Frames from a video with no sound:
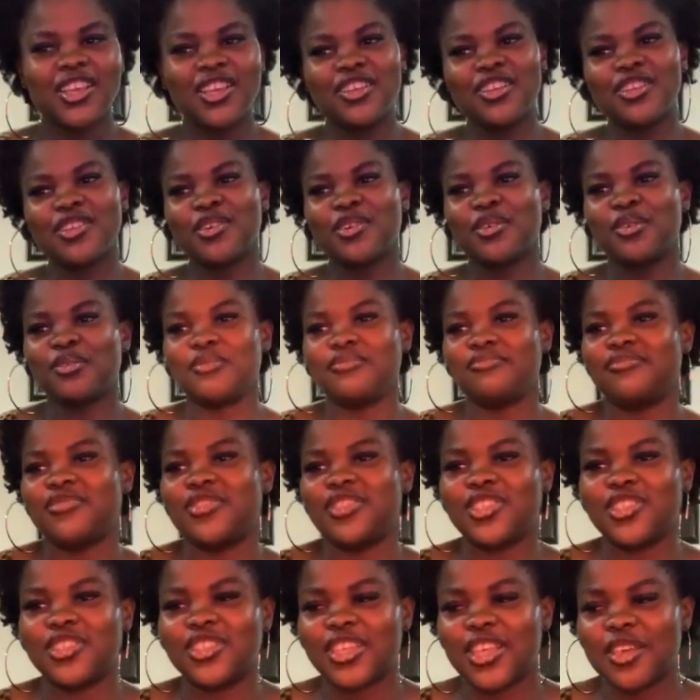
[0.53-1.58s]
you know,
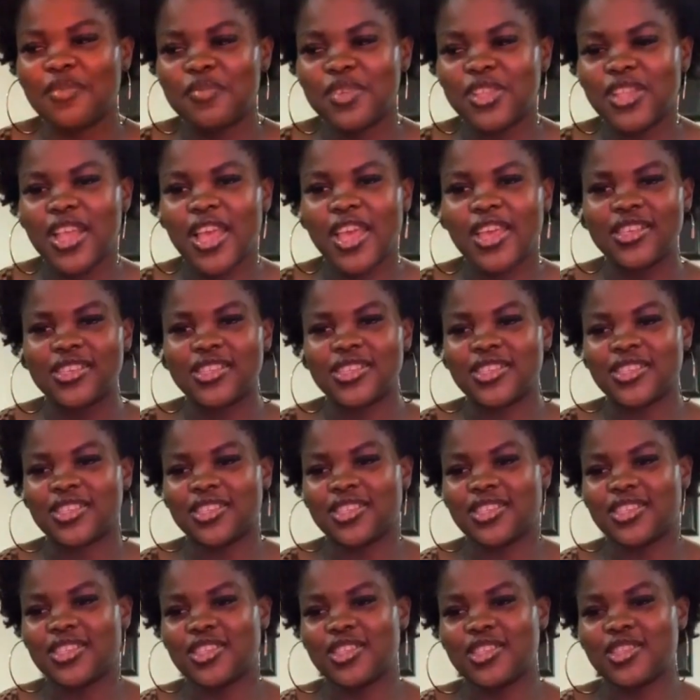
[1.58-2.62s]
social media is